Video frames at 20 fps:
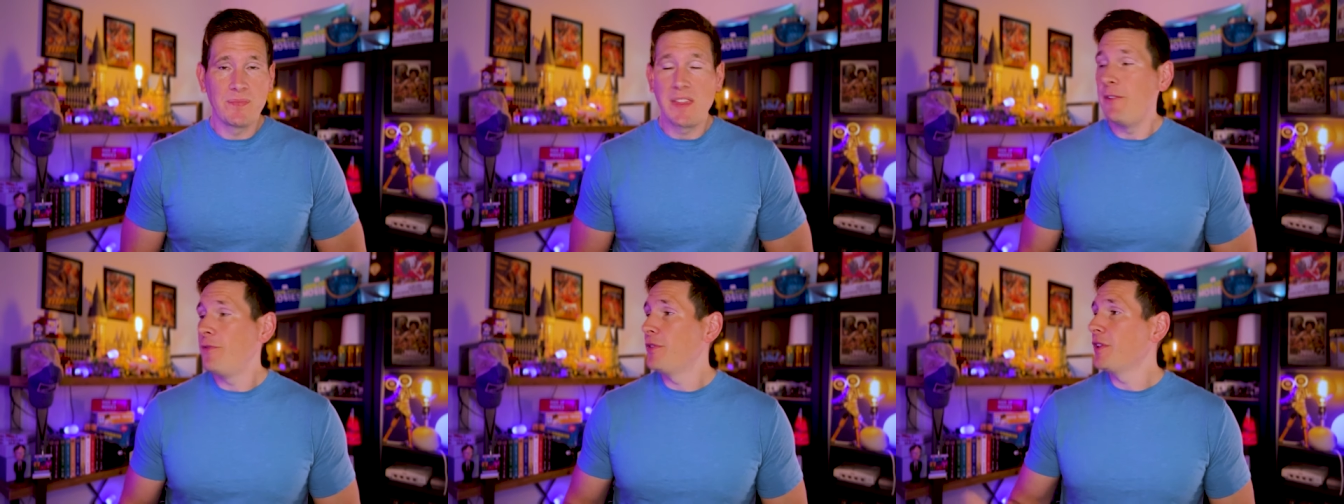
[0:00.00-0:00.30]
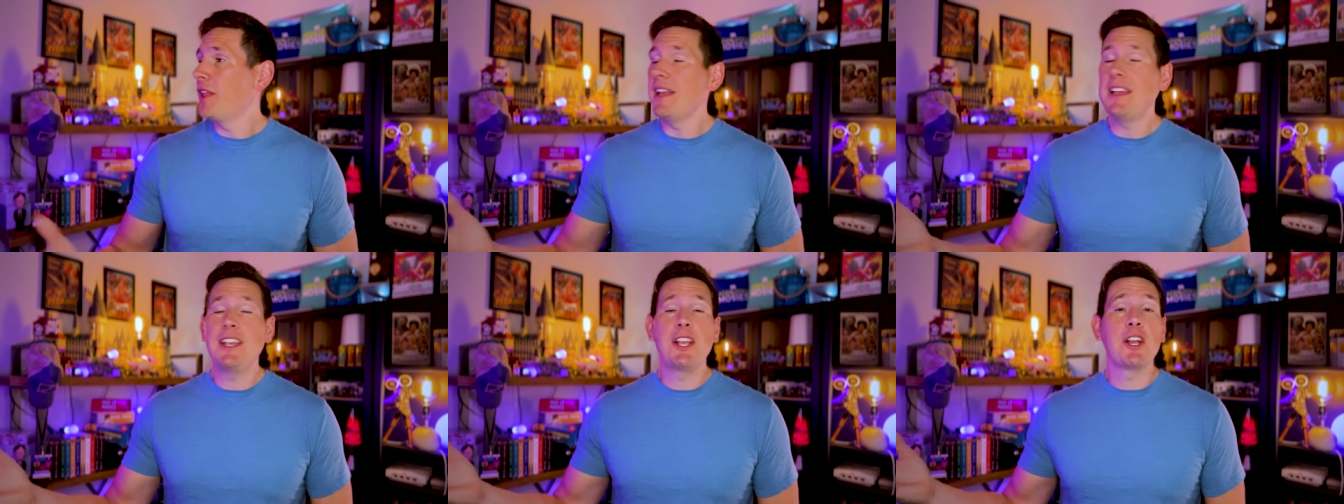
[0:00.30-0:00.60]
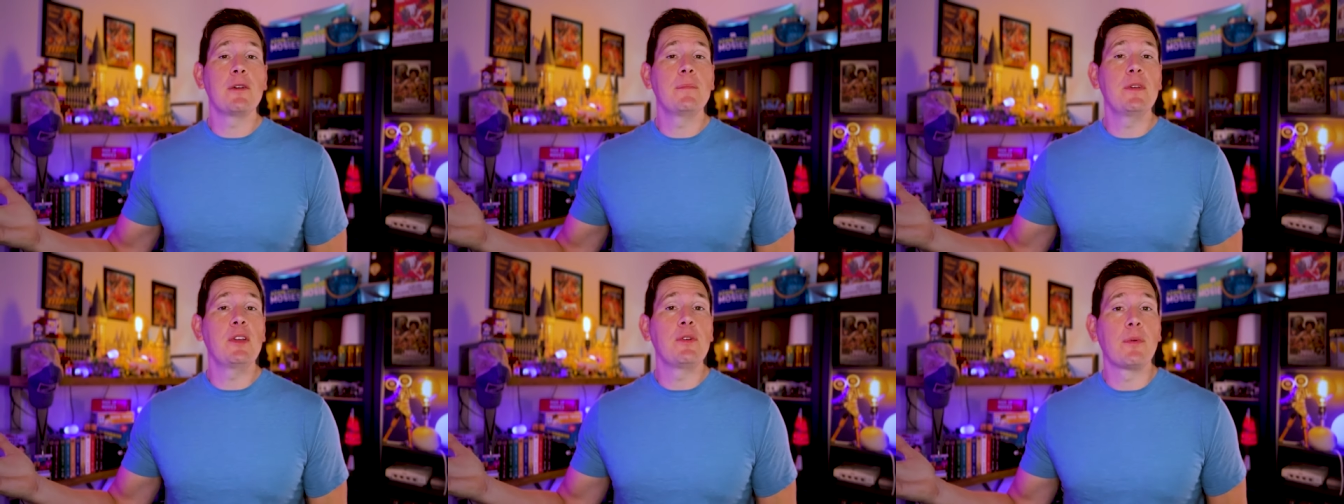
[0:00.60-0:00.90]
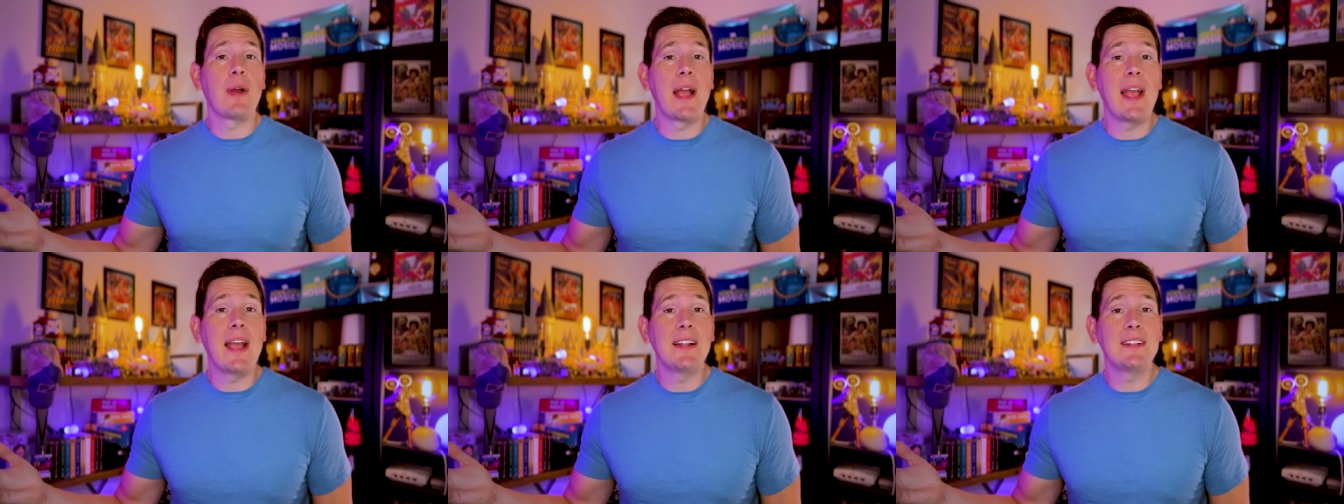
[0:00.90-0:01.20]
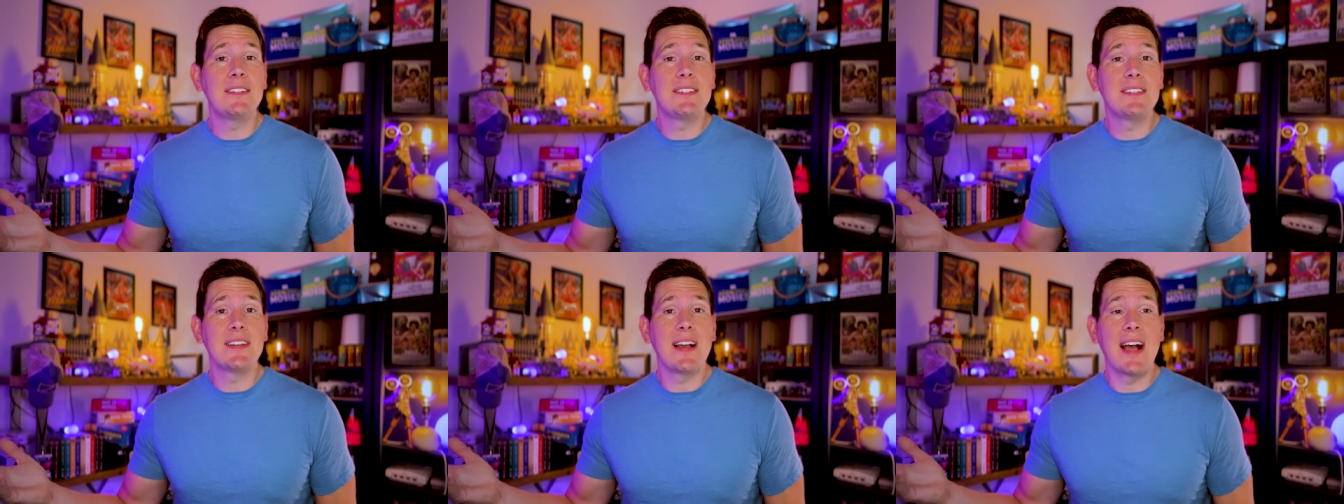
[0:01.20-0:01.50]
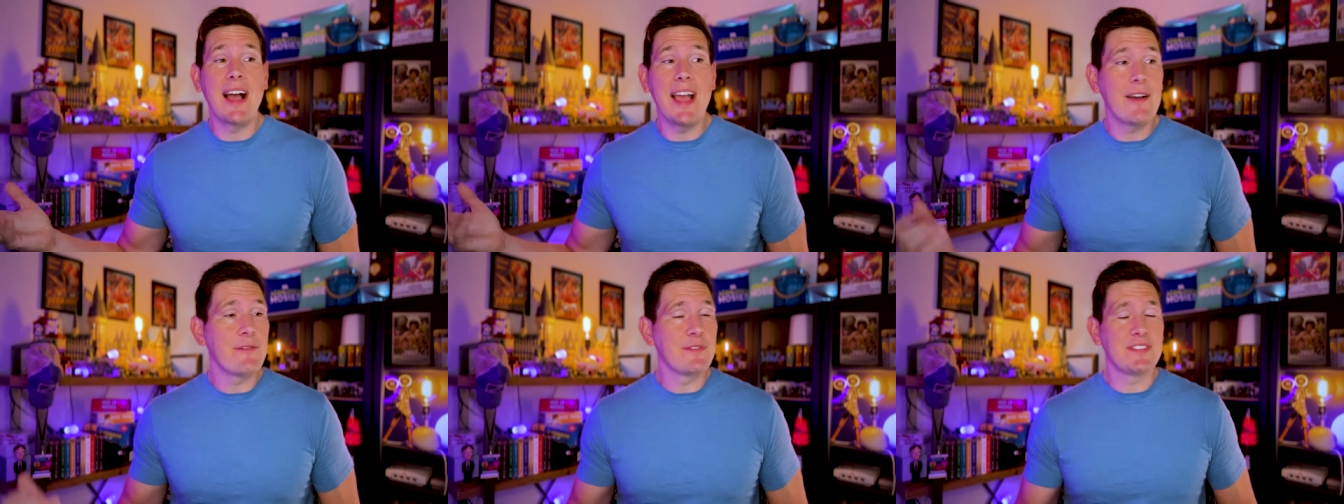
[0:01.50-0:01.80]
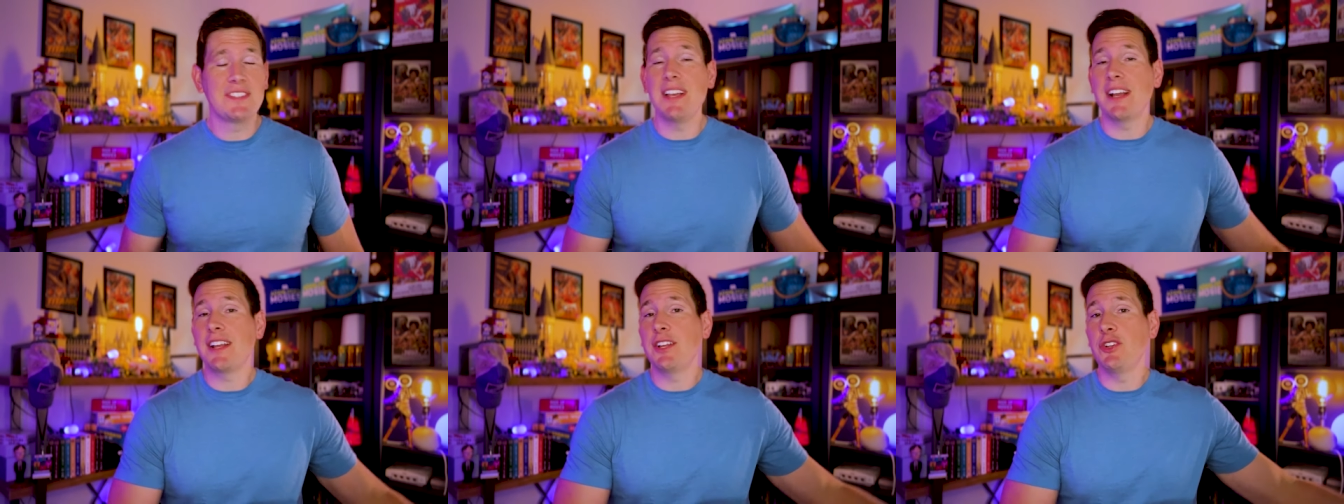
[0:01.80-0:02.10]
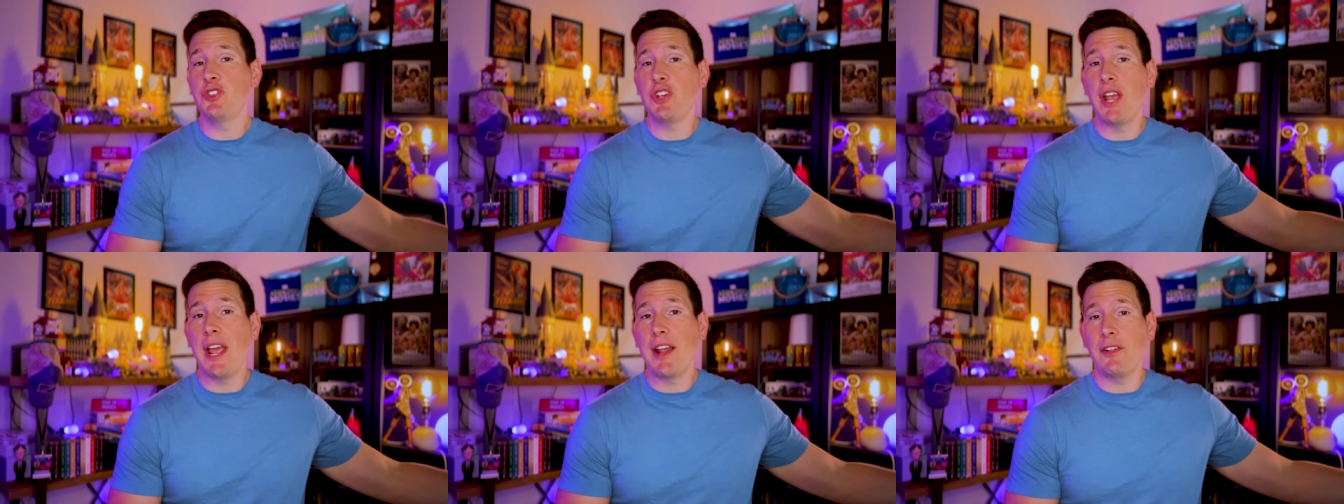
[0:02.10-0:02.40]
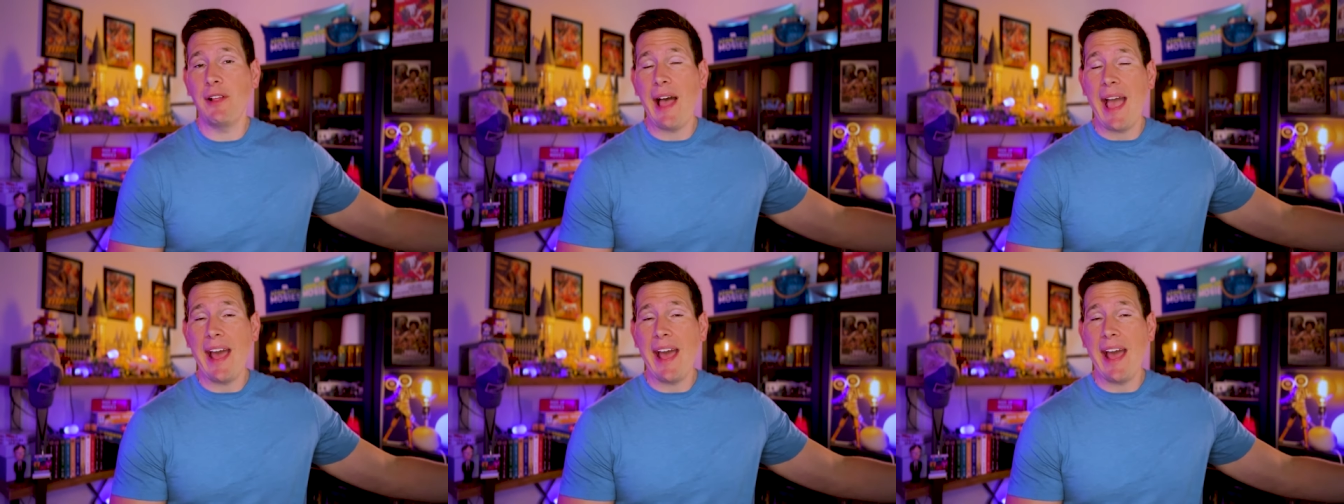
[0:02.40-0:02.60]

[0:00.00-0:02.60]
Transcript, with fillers: If you like hearing me rant, I have a second channel,